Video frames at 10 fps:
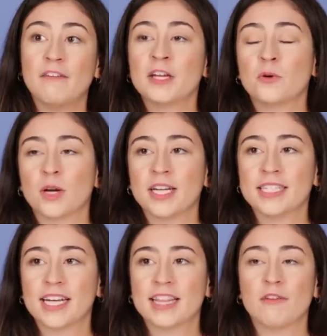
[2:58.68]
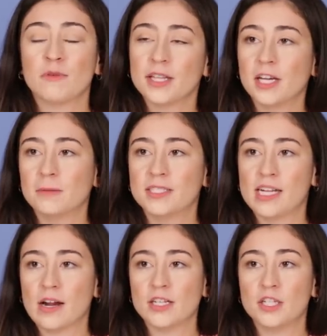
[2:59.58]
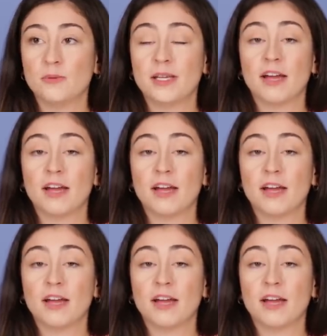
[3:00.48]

having it organized like that really helps Sarah to